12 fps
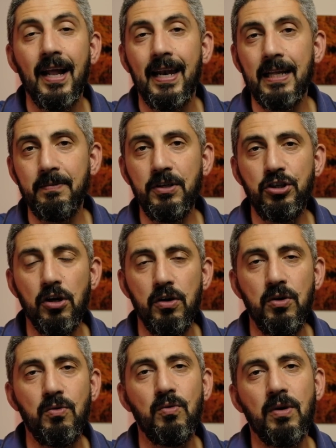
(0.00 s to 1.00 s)
Let me show
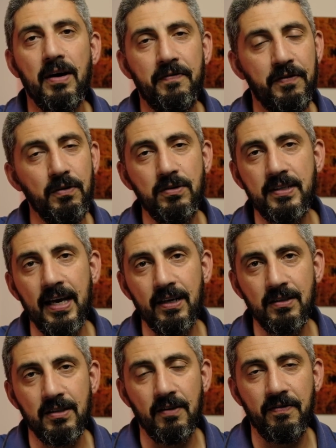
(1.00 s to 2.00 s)
you a few
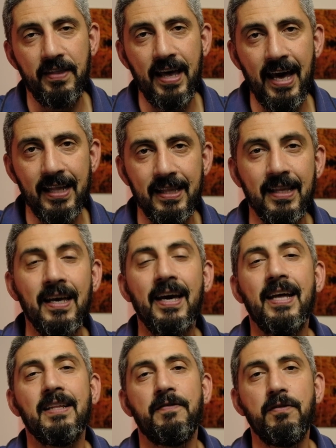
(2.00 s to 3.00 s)
seconds of that
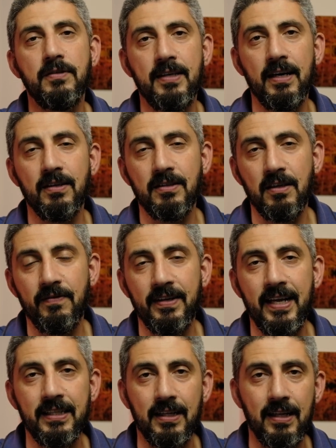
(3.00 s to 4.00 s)
and a few seconds of
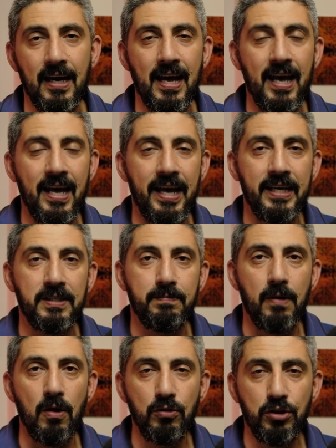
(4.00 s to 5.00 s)
an Etna
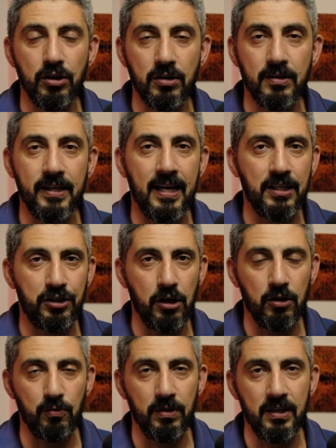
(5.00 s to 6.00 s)
explosion that I
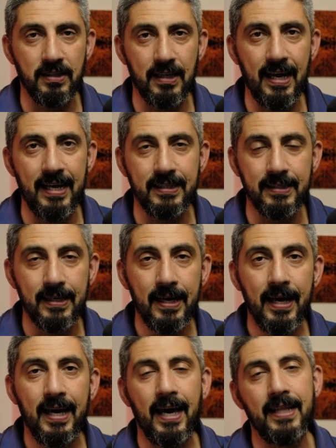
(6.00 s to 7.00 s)
shot with this lens,
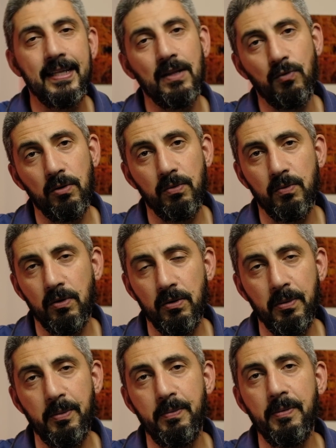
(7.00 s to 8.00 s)
and then
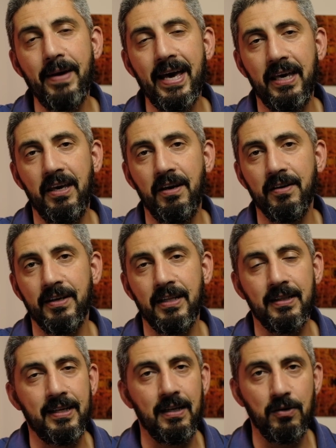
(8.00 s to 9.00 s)
we'll be back here and
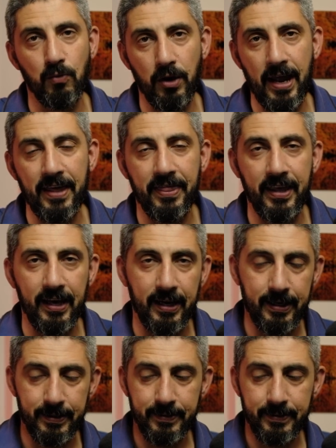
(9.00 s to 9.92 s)
I'll tell you what I think.